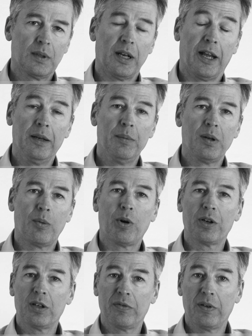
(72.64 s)
In animal
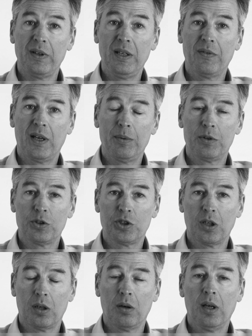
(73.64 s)
models, we're even able to
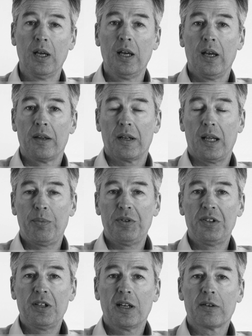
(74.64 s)
show that
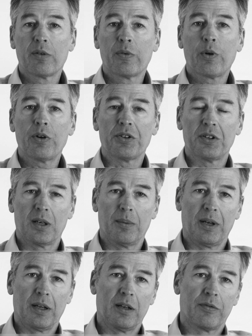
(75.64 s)
APC can reverse
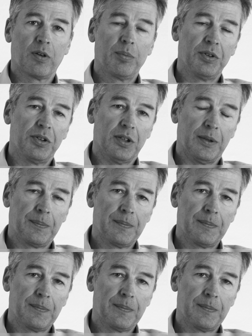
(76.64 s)
diabetic nephropathy.